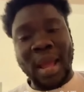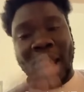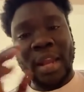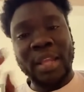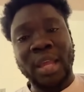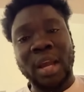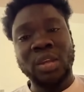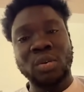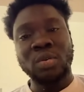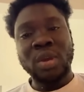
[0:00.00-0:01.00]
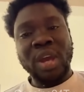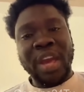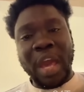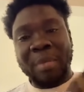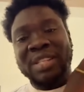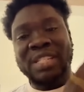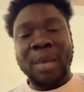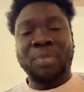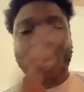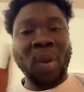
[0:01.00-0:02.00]
I can tell you. If it's
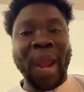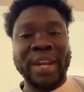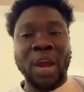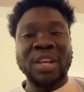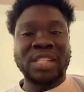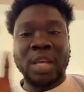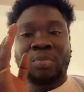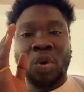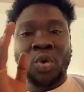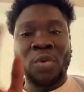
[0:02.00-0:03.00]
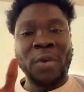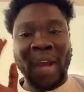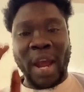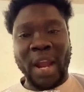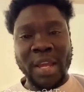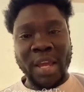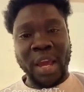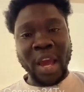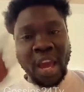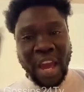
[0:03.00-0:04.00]
simple right now and simple rule for Ghana here.
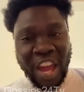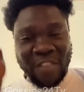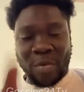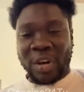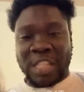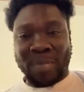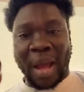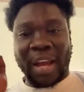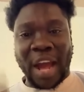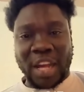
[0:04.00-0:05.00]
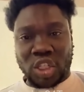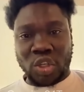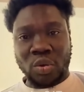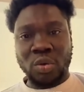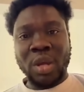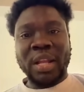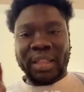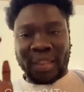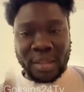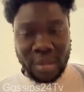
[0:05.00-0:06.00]
If policeman catch you
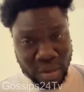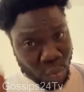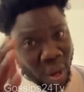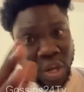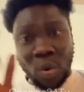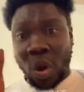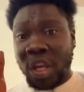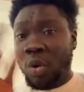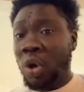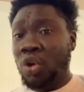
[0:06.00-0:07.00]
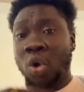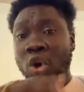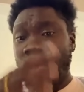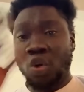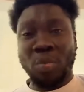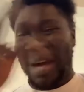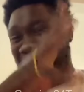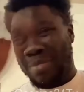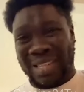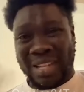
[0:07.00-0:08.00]
where you don't do all you
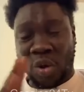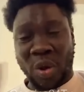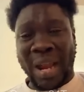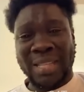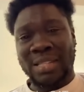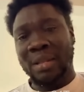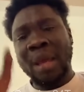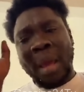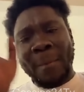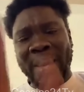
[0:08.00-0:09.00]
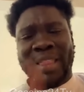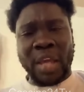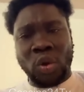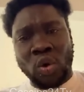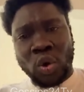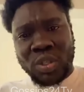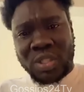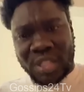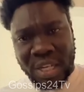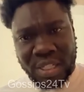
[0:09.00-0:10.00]
basa and all that thing. Make it take you go
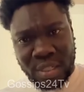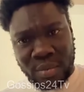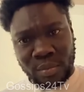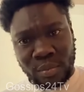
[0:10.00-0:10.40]
station.